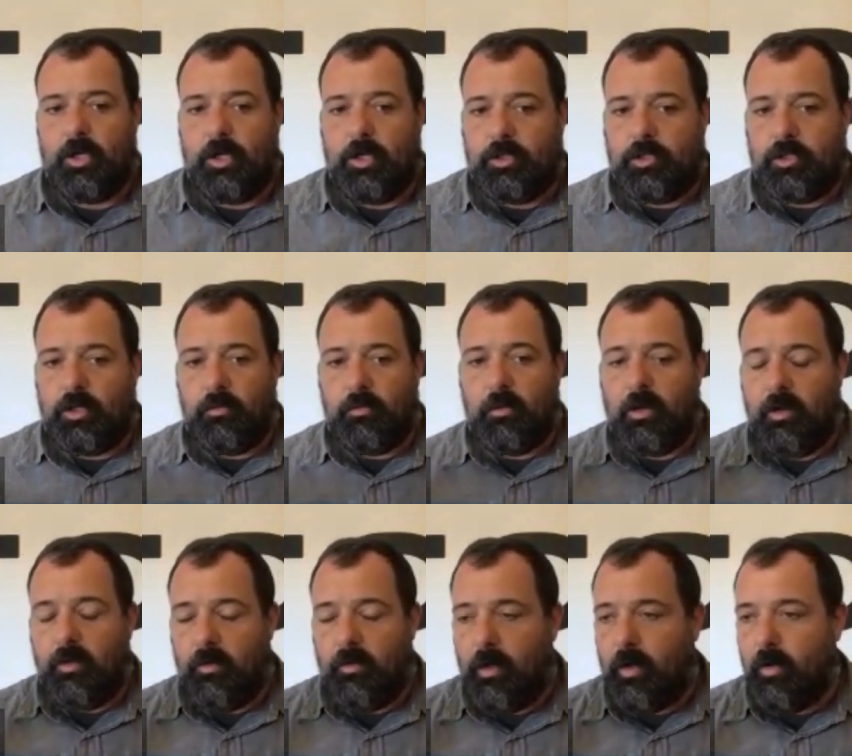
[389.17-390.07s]

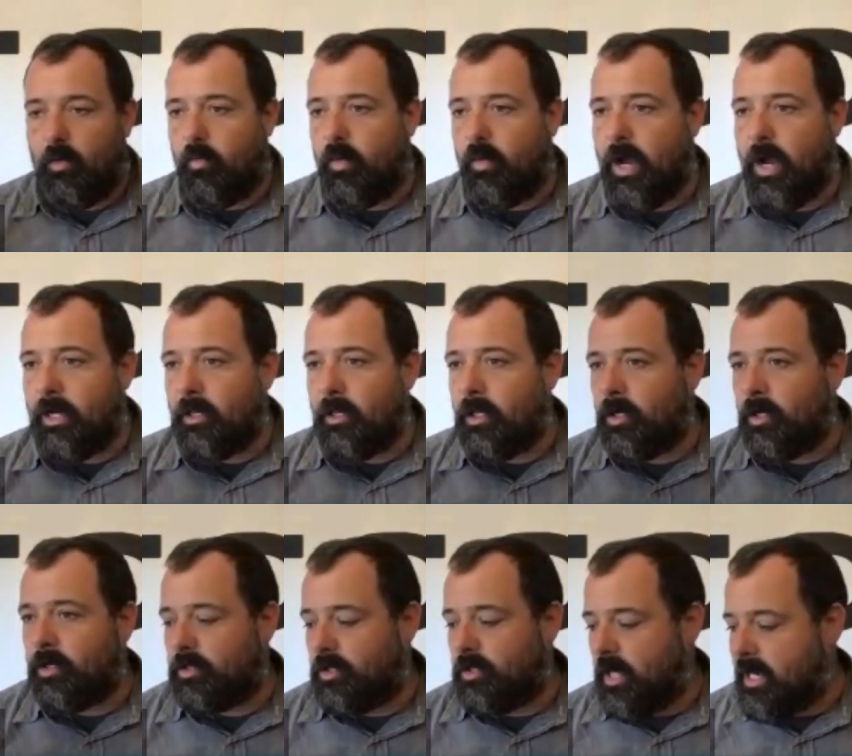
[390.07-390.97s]
So, red
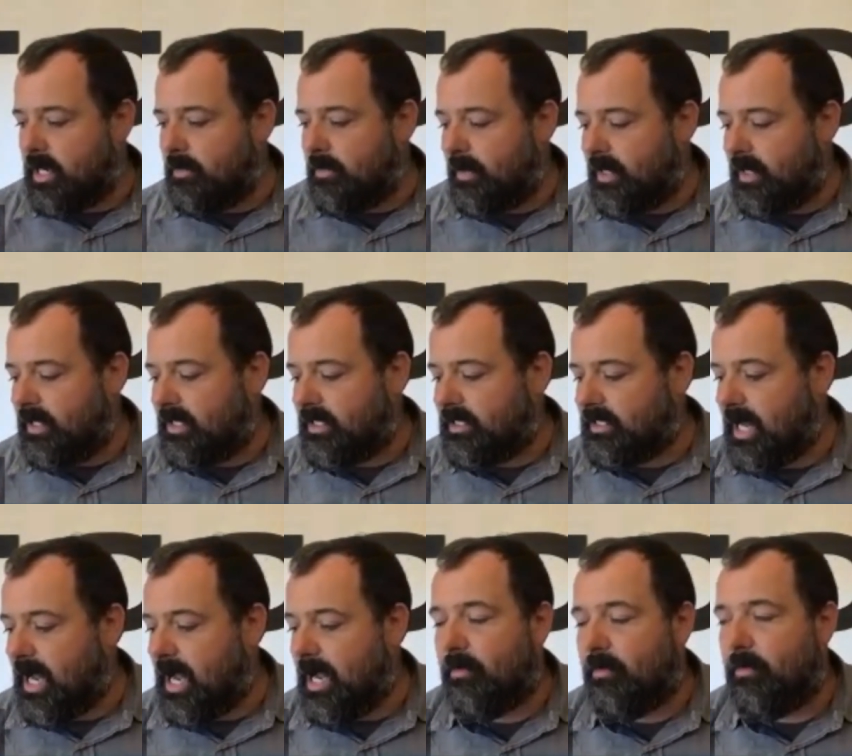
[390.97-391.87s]
alert to anybody that's
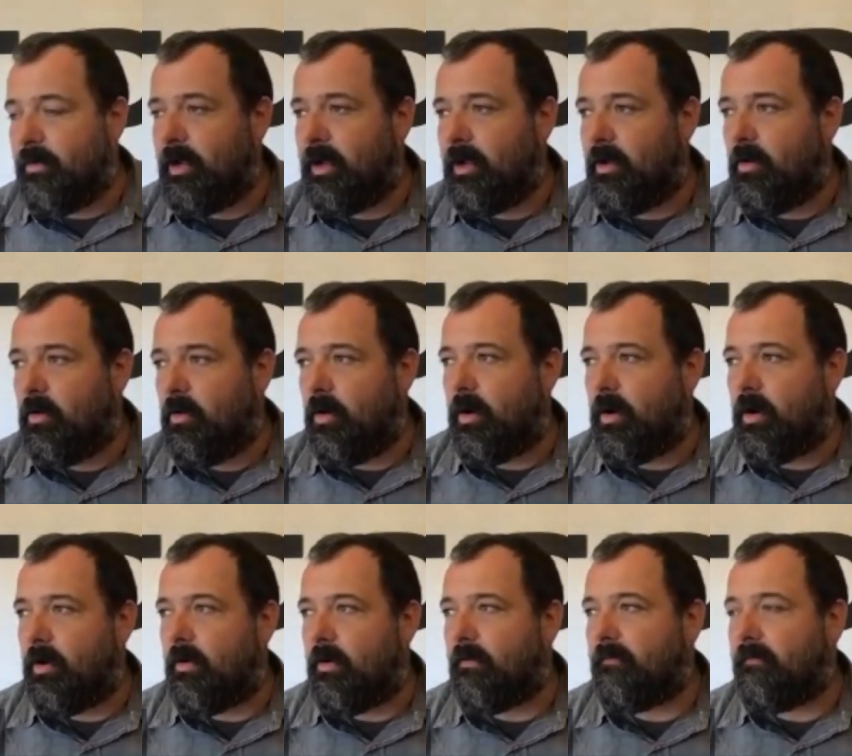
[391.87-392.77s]
hiring
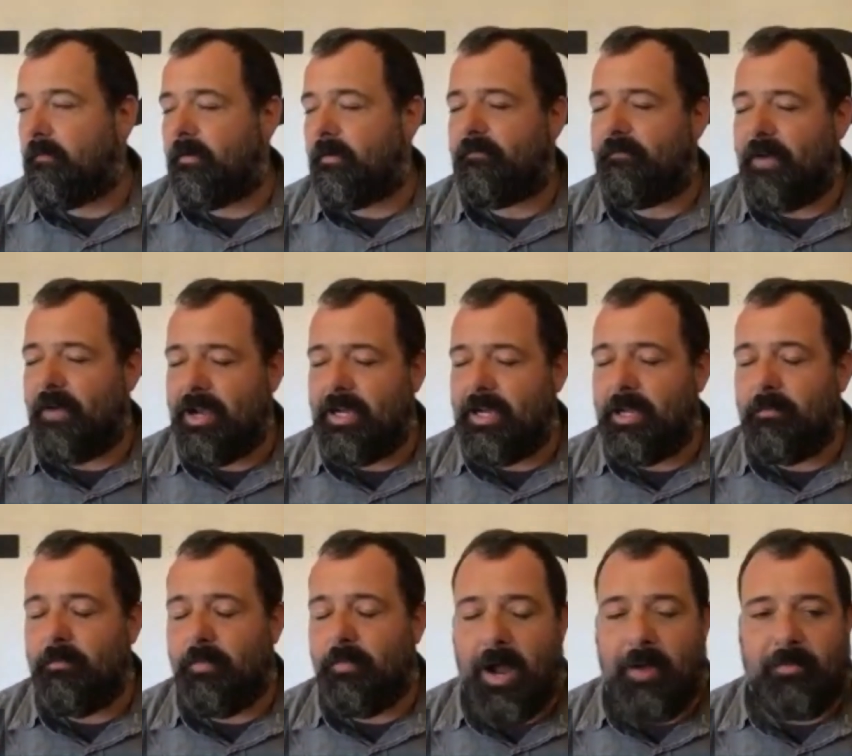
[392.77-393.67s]
or, or
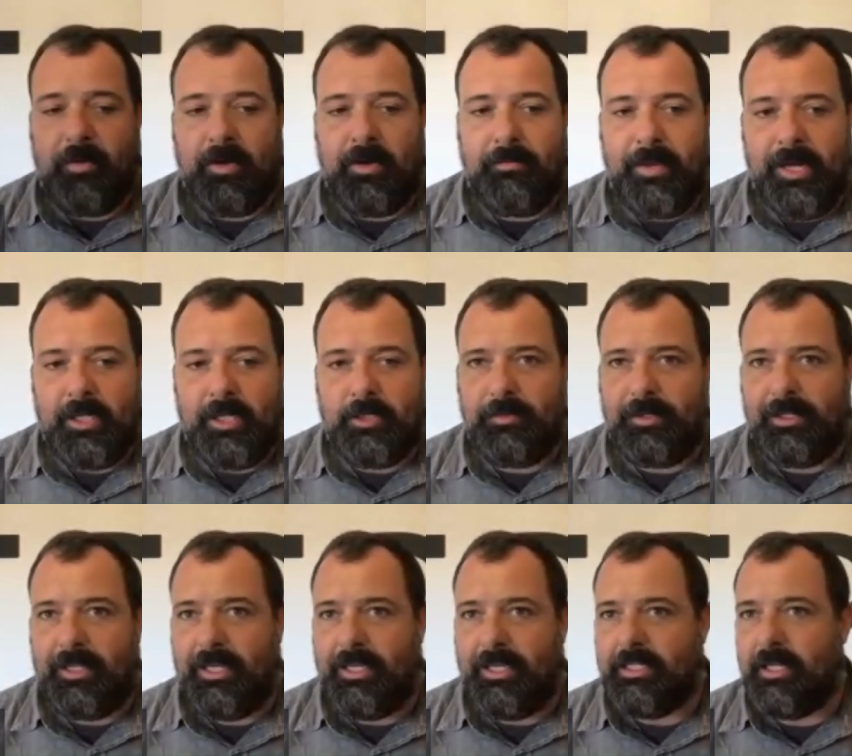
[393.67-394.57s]
finding property
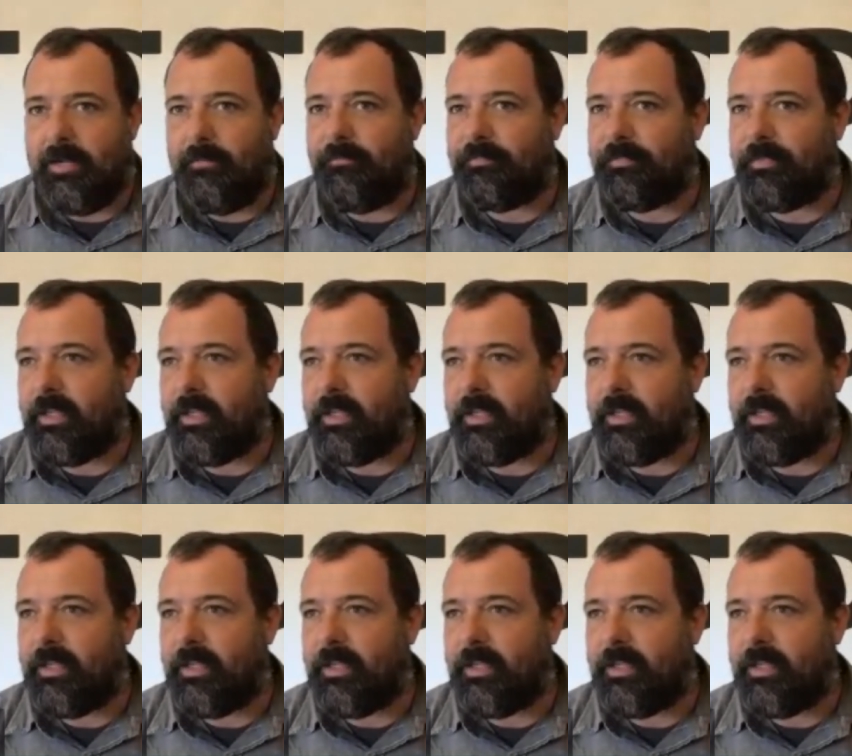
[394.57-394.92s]
management leads.